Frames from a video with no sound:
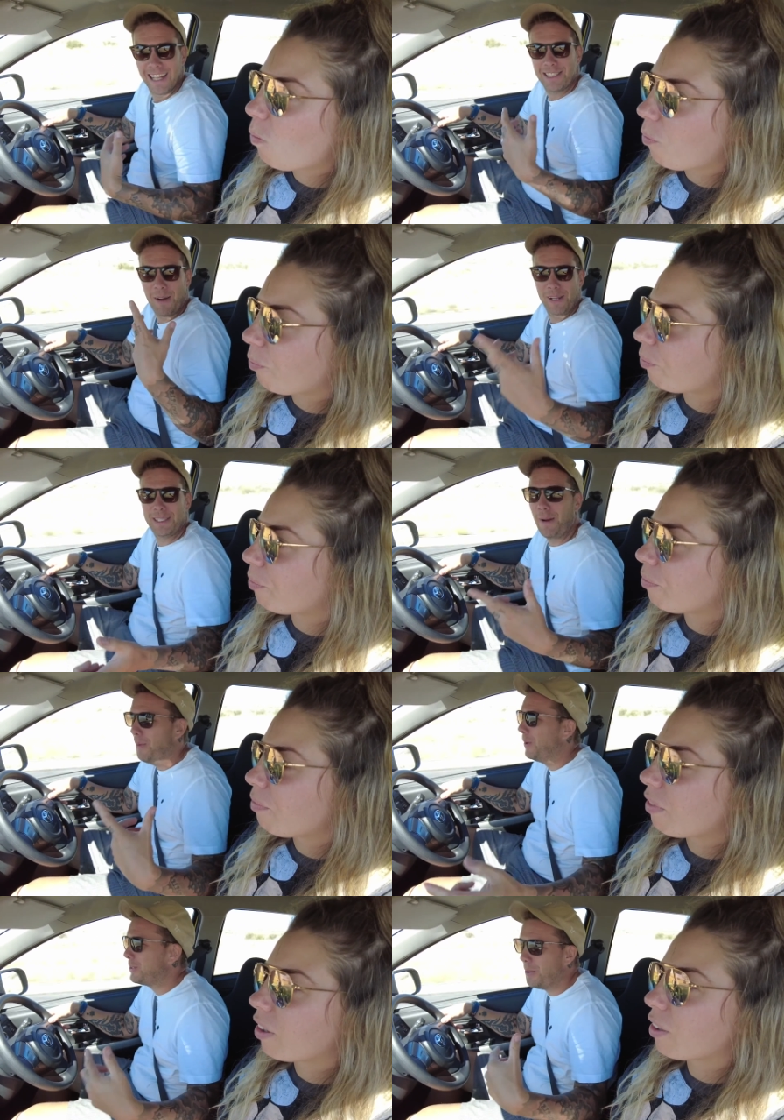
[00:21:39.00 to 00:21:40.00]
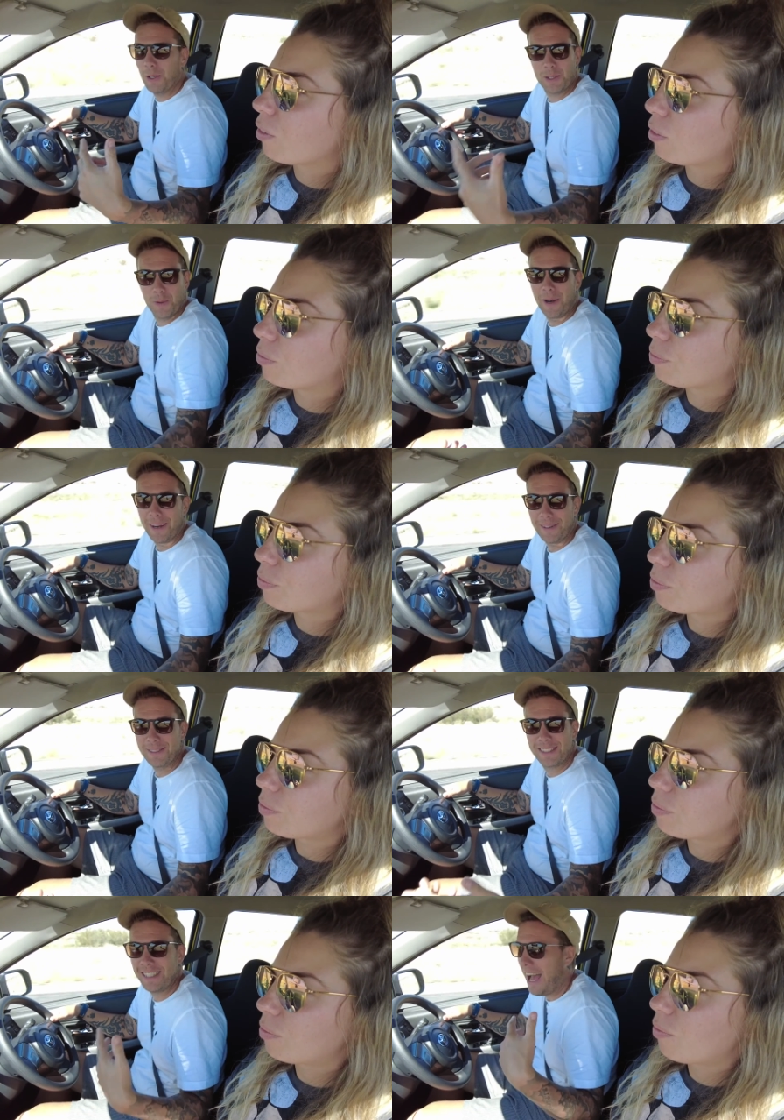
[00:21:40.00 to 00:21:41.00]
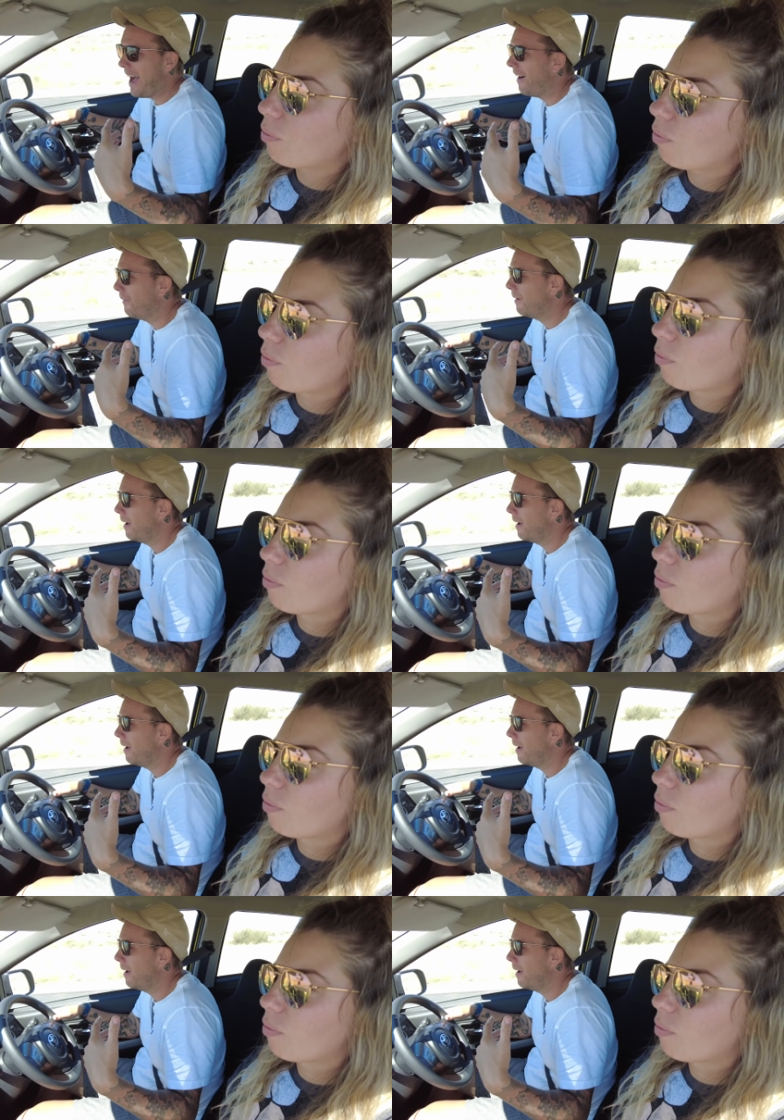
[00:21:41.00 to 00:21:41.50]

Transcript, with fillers: So is there more doors or wills? Now,